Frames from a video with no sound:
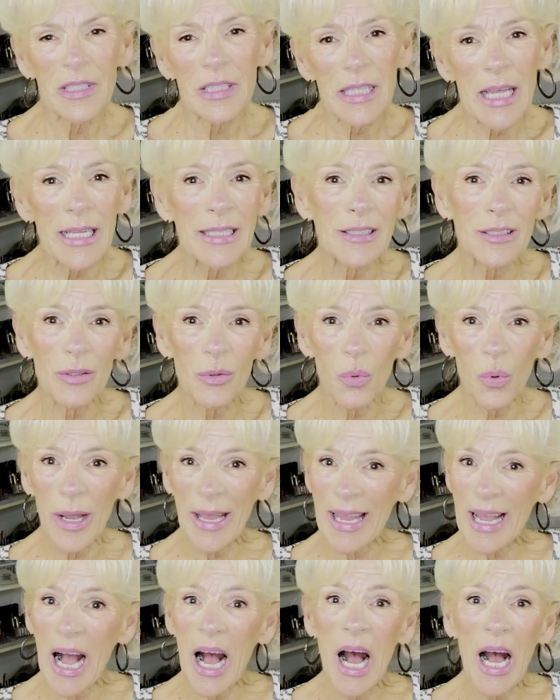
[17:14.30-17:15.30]
That's the
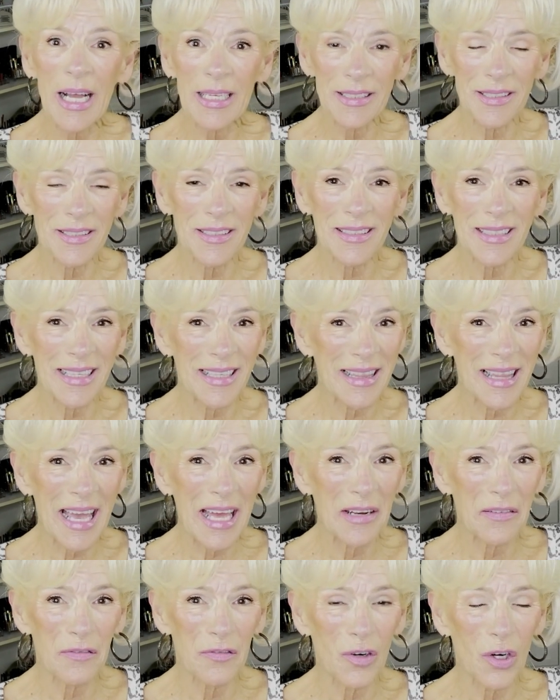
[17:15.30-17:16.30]
way I see
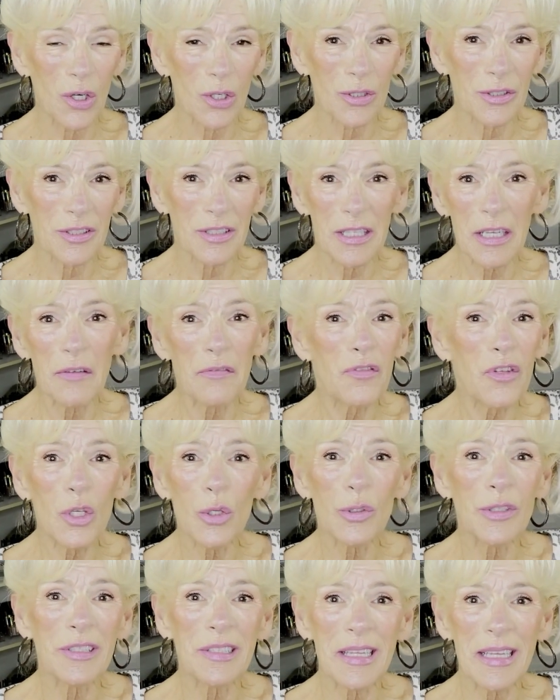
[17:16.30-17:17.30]
that verse. If
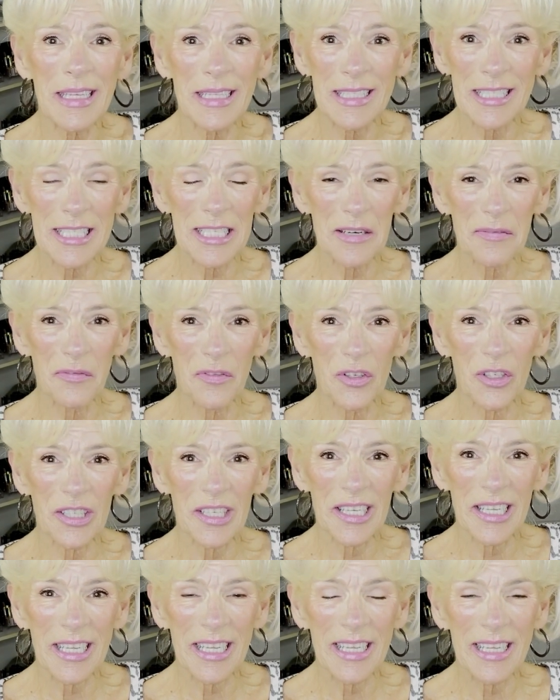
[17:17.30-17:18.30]
you see it
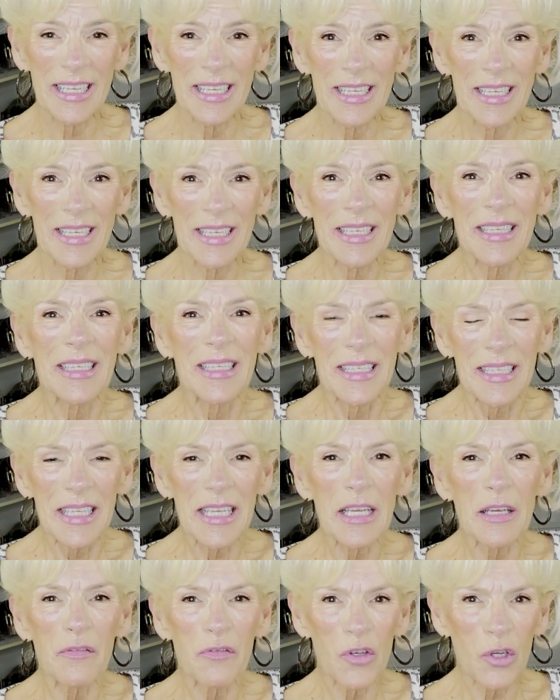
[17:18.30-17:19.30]
differently,
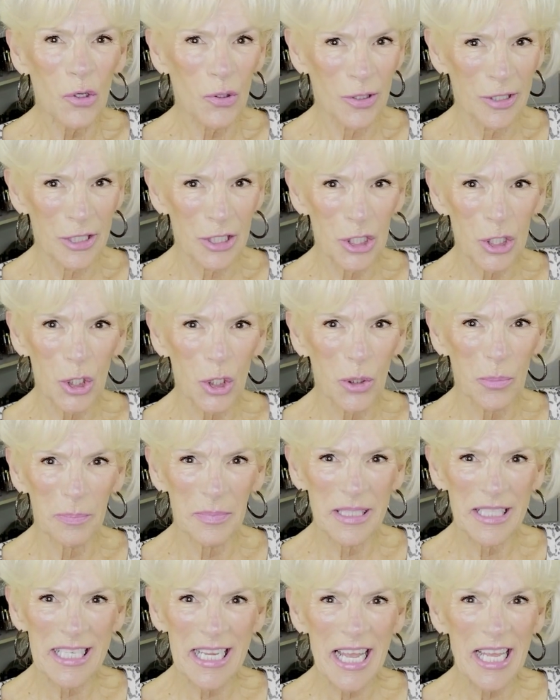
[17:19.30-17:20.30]
give your
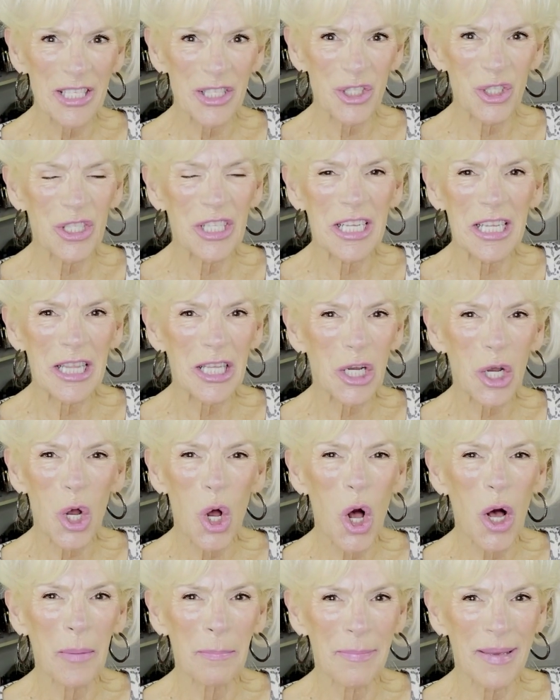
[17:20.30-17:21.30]
interpretation in the
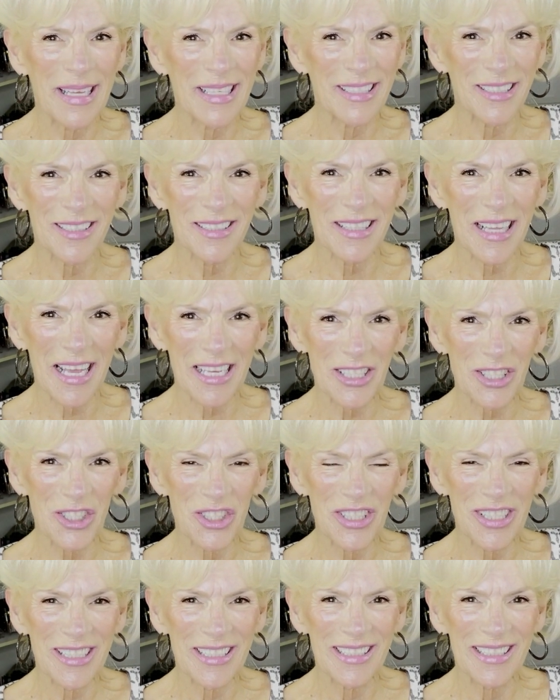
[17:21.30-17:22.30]
comments
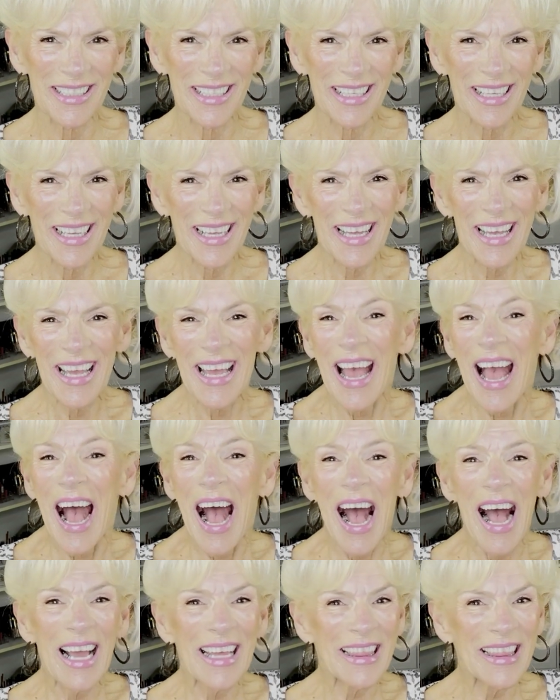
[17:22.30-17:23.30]
section.
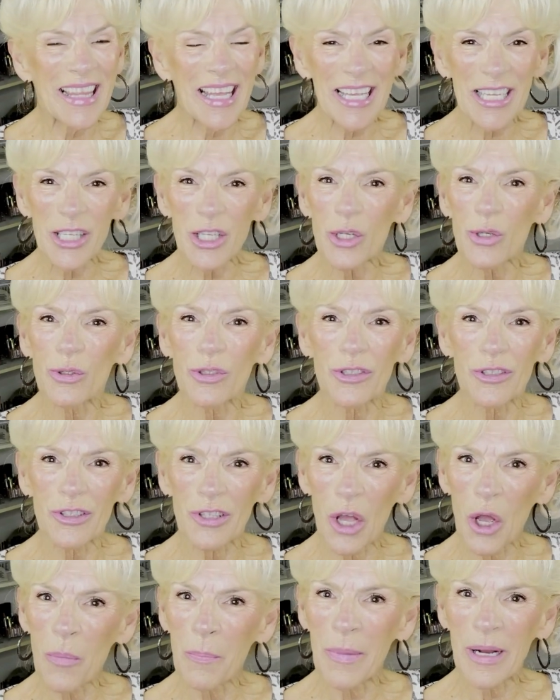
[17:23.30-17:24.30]
I thank you
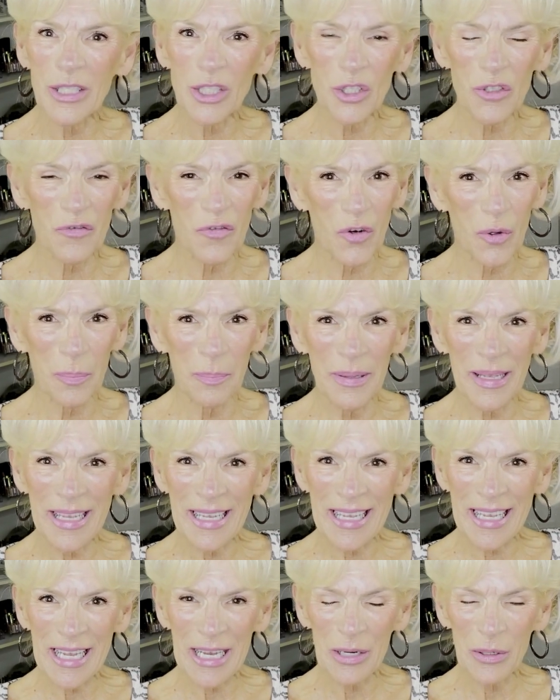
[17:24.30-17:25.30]
so much for
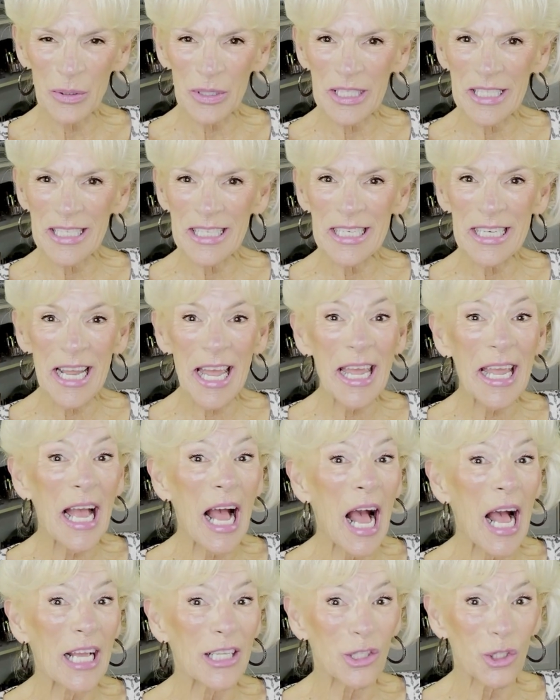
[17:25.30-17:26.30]
being here today.
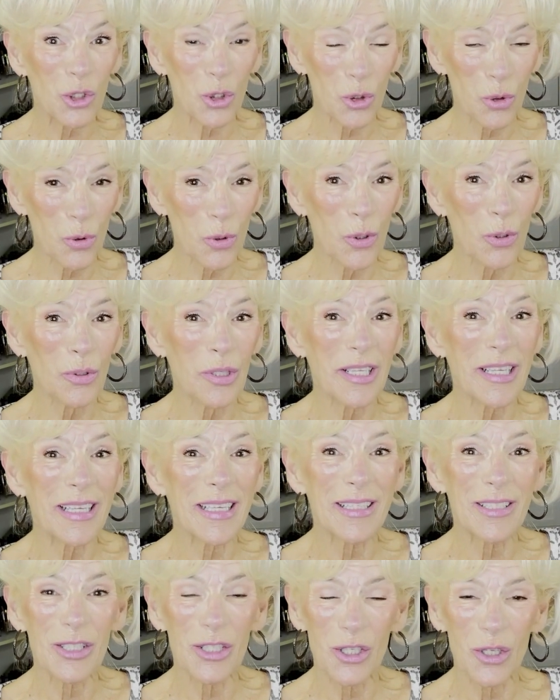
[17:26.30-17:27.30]
I
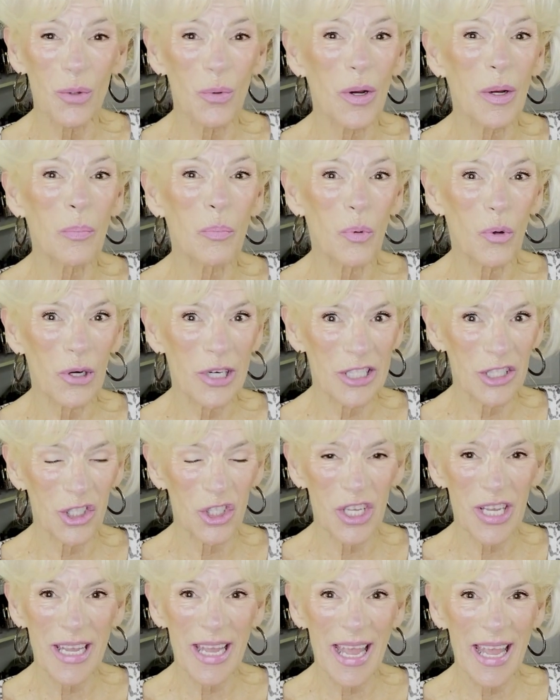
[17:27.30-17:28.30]
truly do
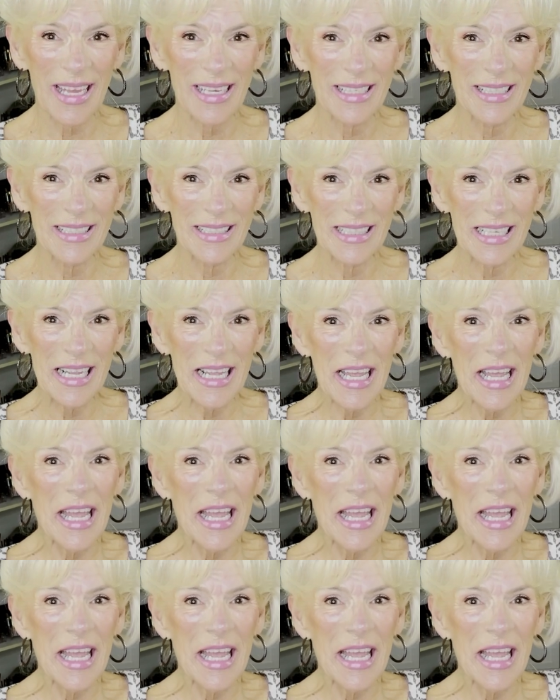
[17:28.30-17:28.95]
appreciate it.